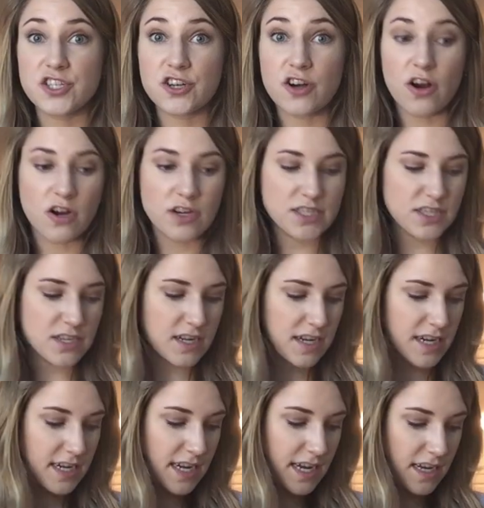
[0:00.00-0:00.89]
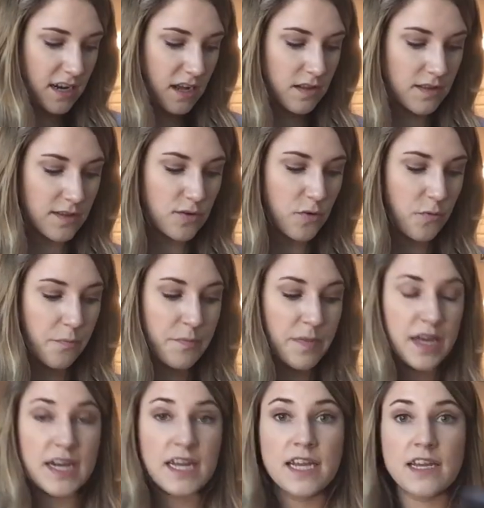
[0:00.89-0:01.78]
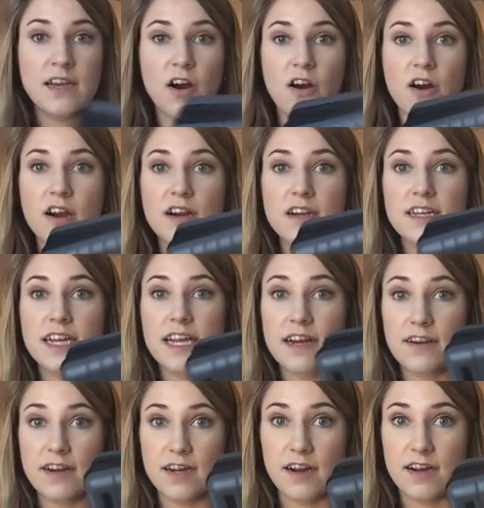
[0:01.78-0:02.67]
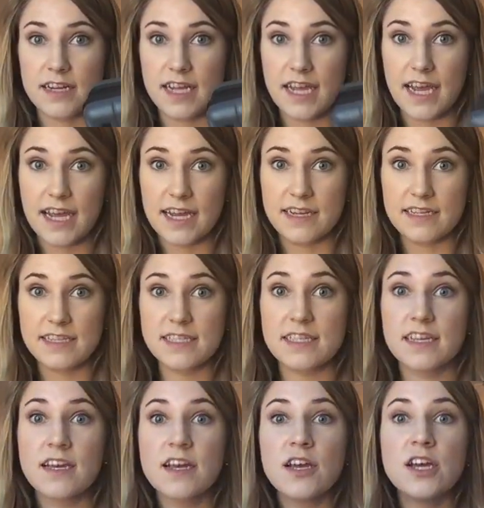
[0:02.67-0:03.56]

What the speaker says: you're also gonna get a little mini hard carry-on case,